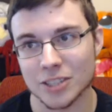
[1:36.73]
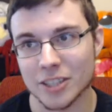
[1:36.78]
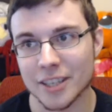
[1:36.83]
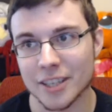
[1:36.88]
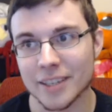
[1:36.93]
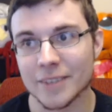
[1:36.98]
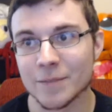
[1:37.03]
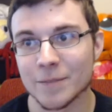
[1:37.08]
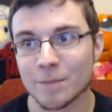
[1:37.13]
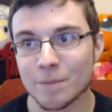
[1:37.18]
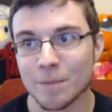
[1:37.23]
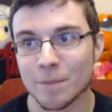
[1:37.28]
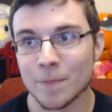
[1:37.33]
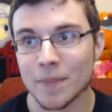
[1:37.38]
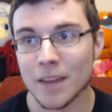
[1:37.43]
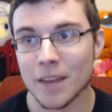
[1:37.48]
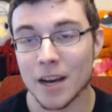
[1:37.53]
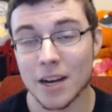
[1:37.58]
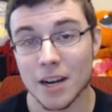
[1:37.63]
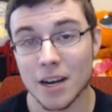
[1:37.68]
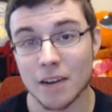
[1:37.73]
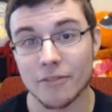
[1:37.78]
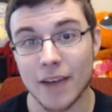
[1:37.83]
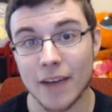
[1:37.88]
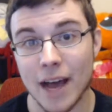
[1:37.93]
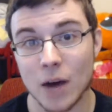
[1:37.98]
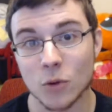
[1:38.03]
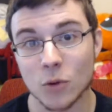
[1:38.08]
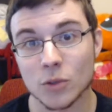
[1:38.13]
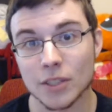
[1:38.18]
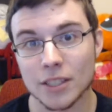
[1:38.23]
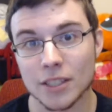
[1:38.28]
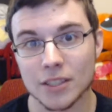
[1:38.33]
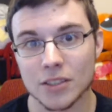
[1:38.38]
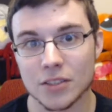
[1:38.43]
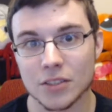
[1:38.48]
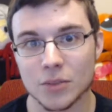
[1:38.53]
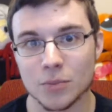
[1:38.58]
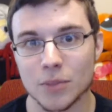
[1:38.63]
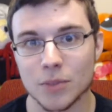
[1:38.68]
/ enough
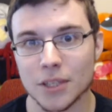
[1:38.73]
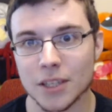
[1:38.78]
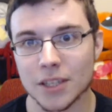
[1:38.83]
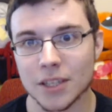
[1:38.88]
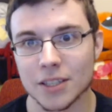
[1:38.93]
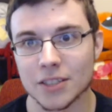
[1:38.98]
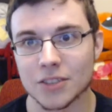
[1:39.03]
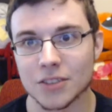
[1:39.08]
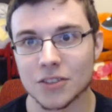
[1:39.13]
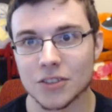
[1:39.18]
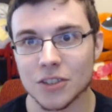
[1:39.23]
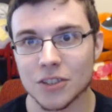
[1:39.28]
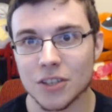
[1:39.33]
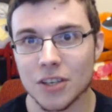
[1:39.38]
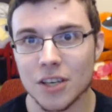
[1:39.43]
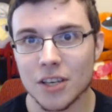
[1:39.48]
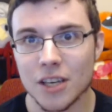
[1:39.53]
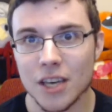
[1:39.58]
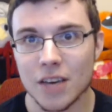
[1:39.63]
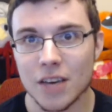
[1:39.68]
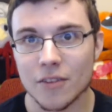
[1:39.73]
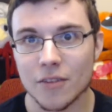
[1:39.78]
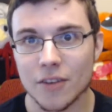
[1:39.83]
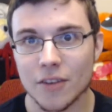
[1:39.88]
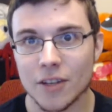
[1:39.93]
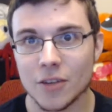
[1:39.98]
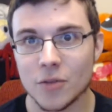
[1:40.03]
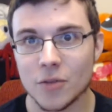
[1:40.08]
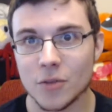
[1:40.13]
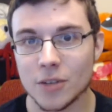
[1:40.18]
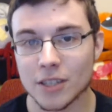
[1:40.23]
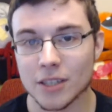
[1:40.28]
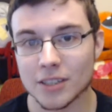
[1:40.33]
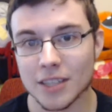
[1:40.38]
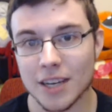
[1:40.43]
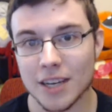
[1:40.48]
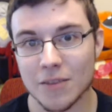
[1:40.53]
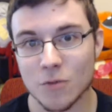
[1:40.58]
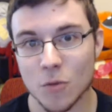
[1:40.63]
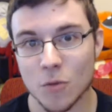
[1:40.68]
outlets, because if a venue doesn't
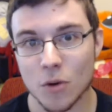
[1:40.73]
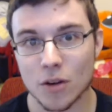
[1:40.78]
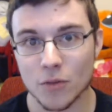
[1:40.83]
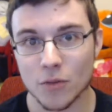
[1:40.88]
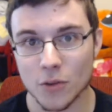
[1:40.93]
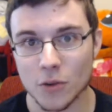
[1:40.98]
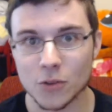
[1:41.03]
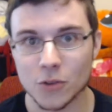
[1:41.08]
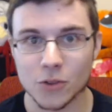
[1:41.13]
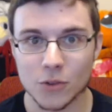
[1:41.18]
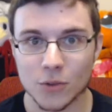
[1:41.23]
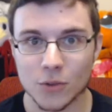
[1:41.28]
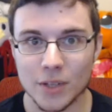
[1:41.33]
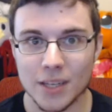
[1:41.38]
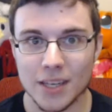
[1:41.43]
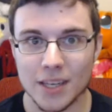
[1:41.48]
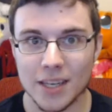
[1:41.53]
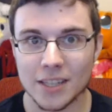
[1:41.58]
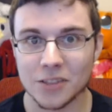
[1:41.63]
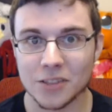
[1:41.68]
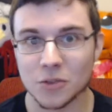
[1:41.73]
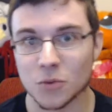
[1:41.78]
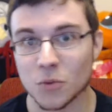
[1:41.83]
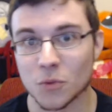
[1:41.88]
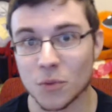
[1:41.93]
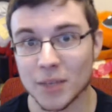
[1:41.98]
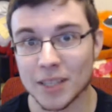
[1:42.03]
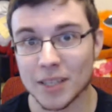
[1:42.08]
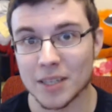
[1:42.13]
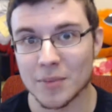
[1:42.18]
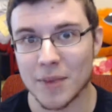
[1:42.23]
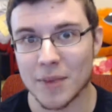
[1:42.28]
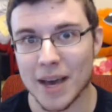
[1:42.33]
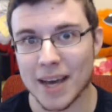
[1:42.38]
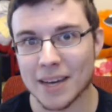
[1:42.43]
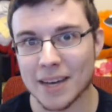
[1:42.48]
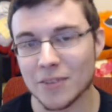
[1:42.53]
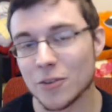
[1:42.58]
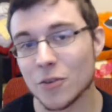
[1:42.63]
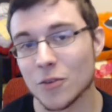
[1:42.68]
have one of those three, it's really
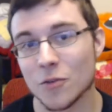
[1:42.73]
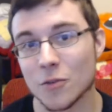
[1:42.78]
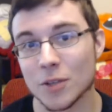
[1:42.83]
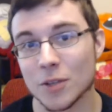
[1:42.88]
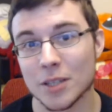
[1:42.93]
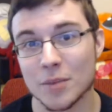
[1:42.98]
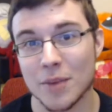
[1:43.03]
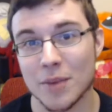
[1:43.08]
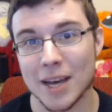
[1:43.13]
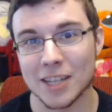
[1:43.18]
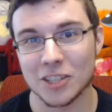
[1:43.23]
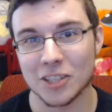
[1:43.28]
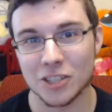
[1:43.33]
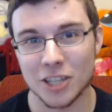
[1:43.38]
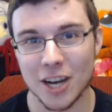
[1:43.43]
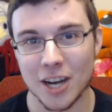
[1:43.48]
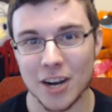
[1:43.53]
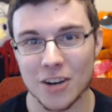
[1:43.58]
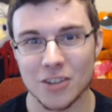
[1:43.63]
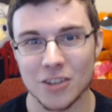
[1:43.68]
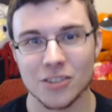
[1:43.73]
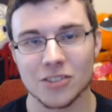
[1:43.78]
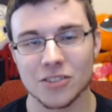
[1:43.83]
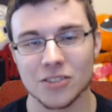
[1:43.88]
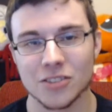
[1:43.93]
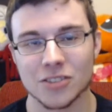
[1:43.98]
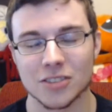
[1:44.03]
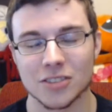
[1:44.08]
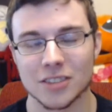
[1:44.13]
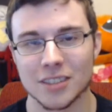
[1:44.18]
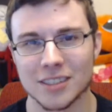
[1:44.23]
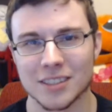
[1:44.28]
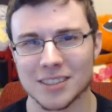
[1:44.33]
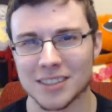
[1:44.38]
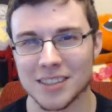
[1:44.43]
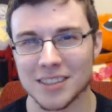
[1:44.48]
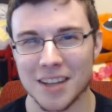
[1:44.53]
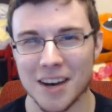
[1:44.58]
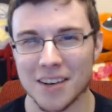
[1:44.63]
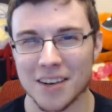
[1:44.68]
bad. If you have really bad chairs, it's
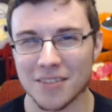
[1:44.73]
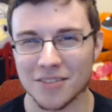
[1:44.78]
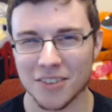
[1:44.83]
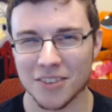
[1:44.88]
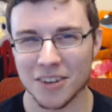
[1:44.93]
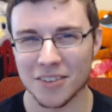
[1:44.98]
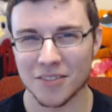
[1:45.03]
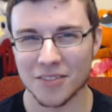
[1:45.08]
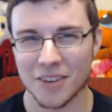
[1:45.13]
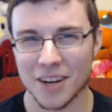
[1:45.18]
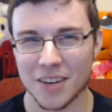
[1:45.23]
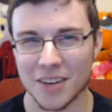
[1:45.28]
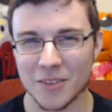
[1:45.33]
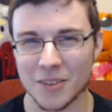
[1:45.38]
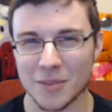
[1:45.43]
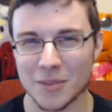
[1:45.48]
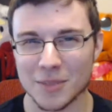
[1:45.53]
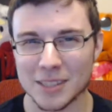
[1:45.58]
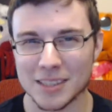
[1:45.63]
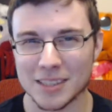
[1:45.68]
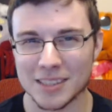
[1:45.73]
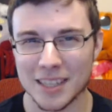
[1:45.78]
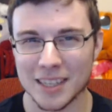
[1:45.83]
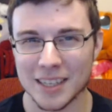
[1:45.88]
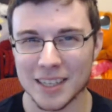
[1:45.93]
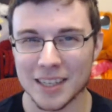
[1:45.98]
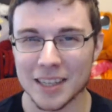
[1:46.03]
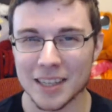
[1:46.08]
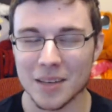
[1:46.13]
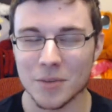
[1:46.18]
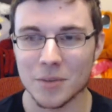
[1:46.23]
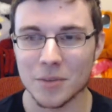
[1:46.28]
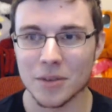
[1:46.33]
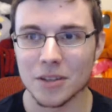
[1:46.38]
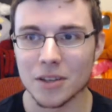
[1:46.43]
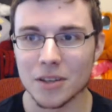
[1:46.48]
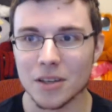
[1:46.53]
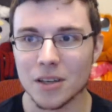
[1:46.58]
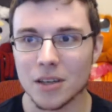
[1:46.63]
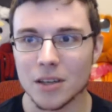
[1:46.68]
not fun for anyone to be sitting in them,
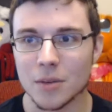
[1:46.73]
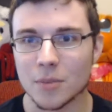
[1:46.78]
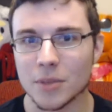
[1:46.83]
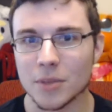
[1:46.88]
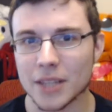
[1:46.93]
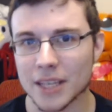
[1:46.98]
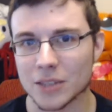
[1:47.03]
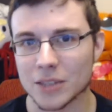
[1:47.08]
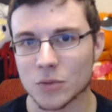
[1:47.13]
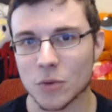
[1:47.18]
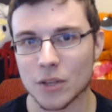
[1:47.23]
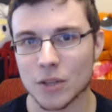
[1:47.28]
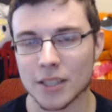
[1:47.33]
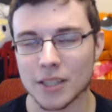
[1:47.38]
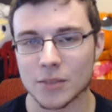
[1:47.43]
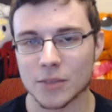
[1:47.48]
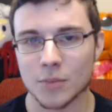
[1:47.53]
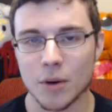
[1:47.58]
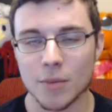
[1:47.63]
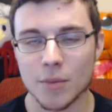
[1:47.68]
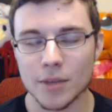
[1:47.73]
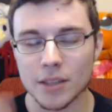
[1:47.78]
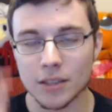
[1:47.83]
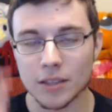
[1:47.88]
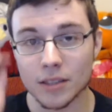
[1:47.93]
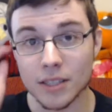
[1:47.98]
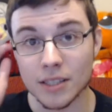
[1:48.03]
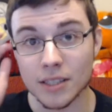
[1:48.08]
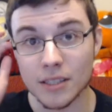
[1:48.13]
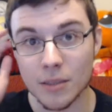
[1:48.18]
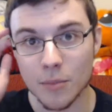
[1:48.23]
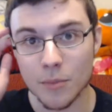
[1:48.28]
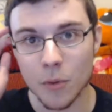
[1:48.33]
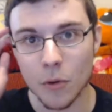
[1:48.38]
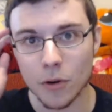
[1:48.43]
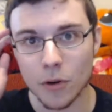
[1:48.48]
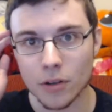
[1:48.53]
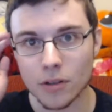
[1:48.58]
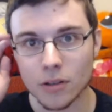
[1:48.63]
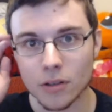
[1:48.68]
but that's one that's probably the least
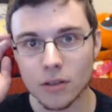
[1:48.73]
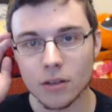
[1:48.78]
important